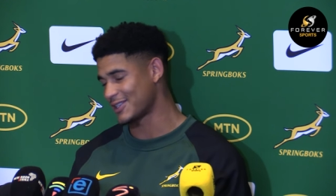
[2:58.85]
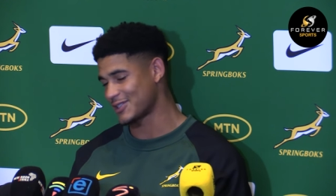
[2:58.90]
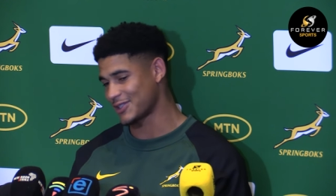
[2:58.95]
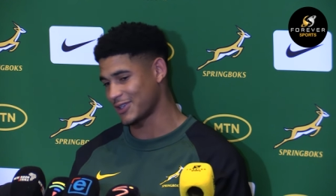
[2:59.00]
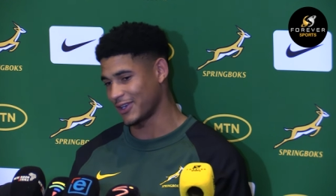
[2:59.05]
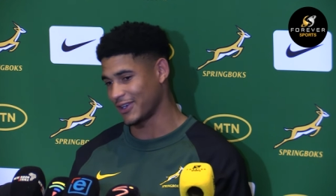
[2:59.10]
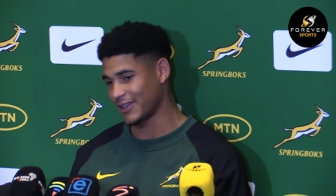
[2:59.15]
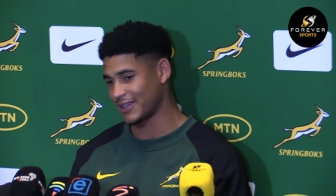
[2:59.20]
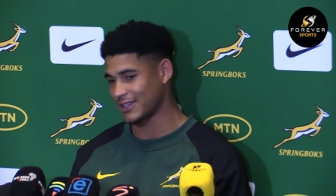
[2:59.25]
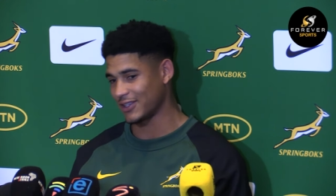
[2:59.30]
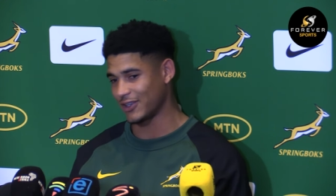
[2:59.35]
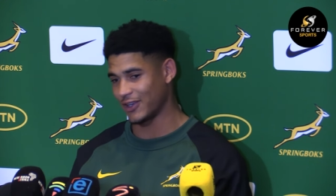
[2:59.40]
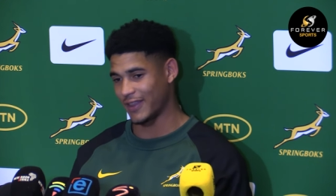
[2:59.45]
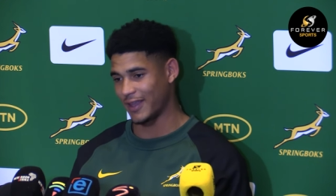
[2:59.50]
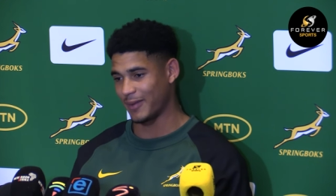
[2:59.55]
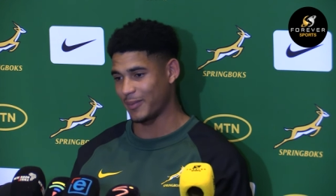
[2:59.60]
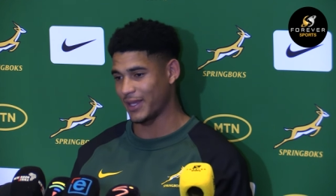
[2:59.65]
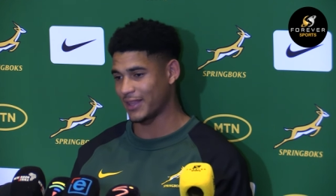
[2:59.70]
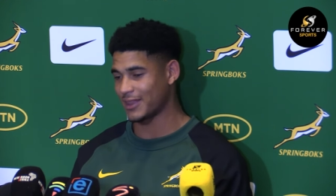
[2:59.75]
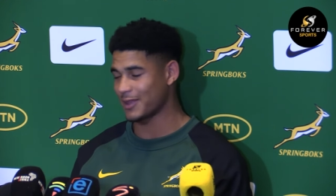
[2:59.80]
So, you know,
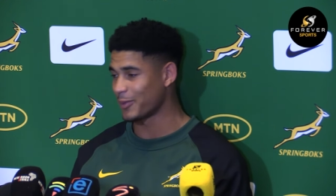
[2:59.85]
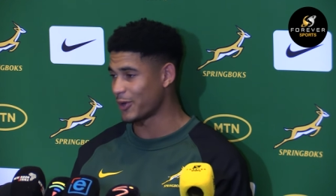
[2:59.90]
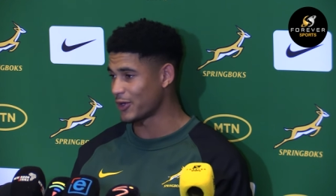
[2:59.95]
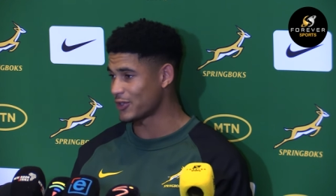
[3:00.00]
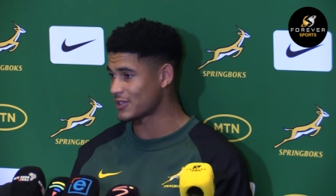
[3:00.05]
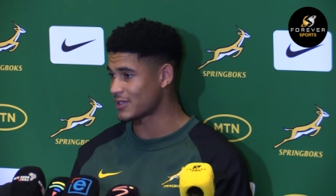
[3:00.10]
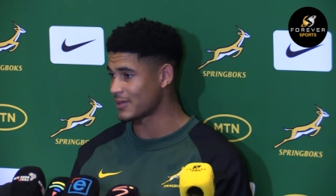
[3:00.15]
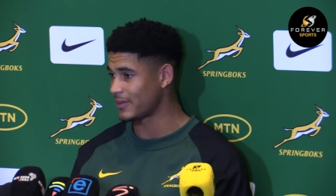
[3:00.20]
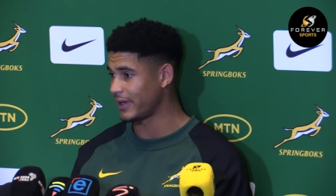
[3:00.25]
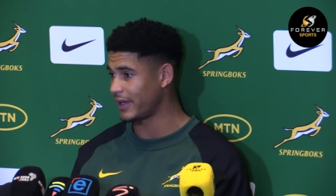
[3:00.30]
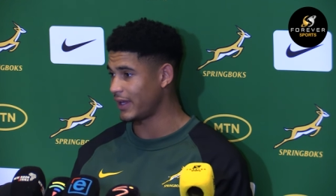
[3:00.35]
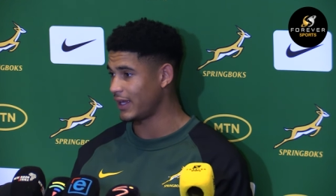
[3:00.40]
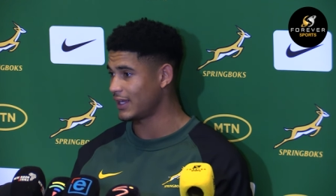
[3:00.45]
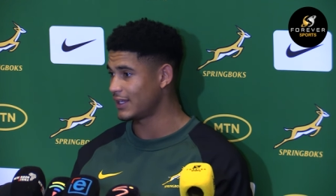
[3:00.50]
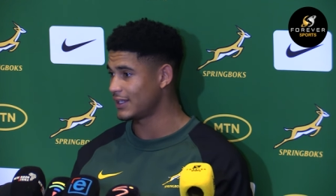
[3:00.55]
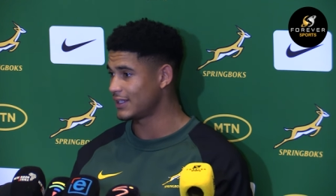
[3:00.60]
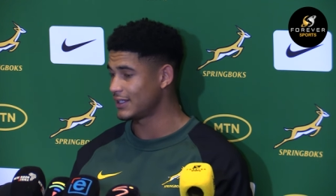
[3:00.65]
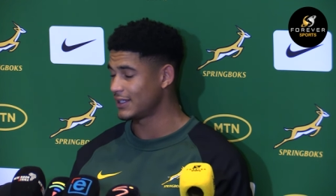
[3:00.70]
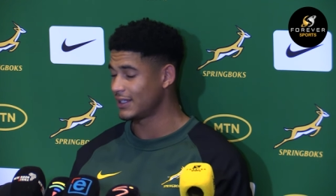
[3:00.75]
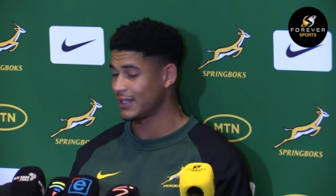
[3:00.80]
that meant the most to me.
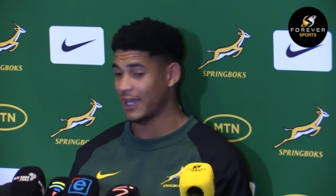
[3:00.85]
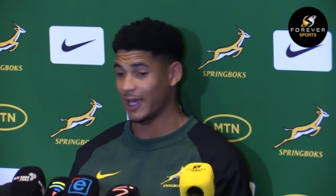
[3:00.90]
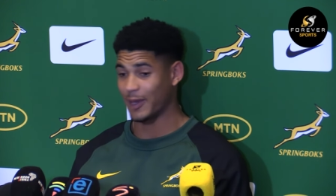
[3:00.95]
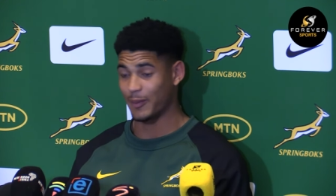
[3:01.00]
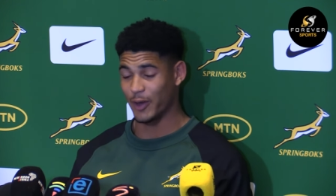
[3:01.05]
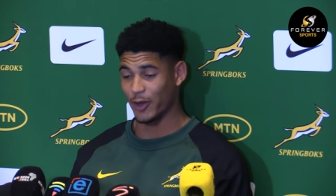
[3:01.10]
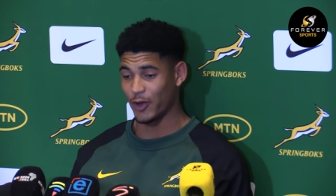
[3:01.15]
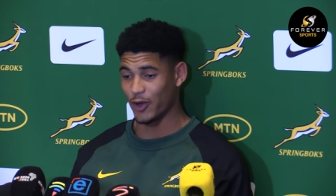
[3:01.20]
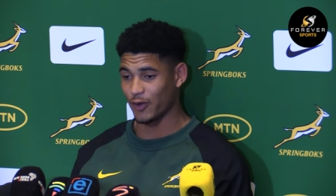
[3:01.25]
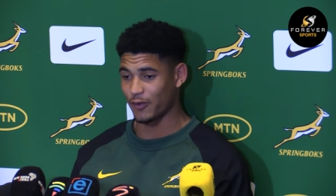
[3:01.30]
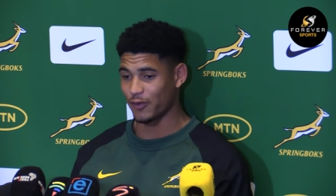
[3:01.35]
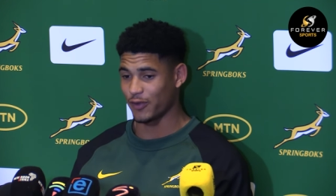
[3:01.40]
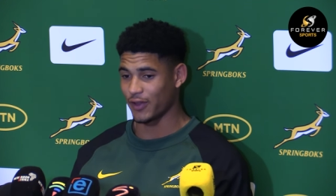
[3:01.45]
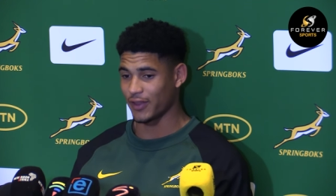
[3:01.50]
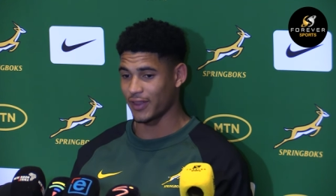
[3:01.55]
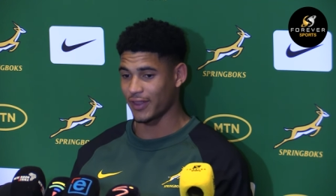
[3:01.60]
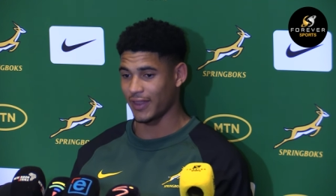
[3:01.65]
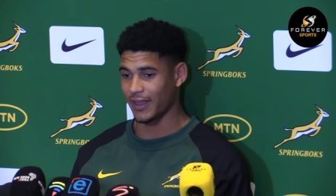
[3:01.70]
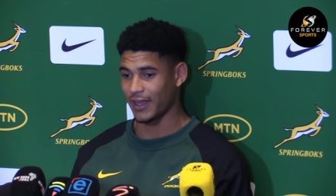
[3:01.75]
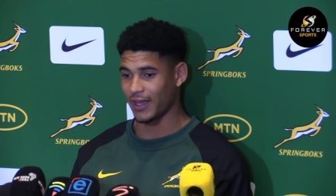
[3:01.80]
I had my
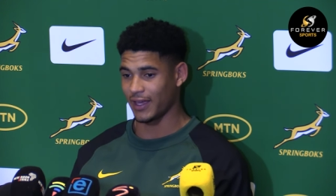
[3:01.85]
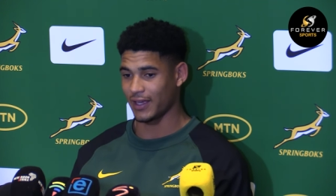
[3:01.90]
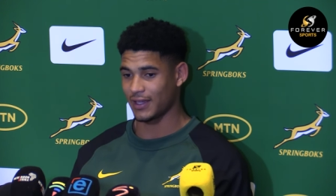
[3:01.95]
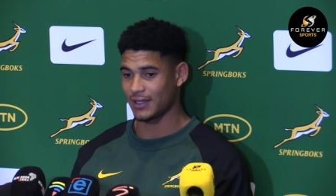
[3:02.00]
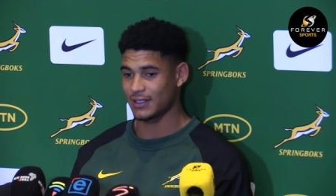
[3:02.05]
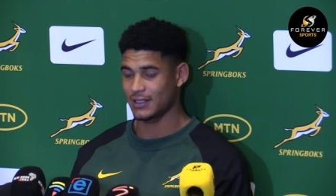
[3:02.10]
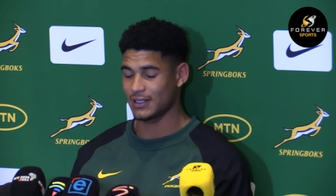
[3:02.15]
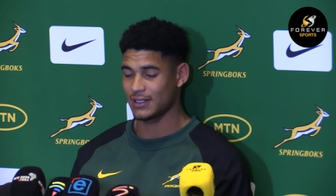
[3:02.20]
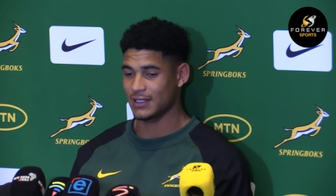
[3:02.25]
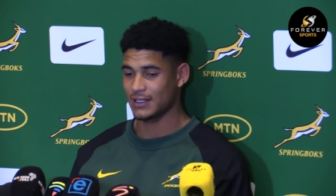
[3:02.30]
godfather there.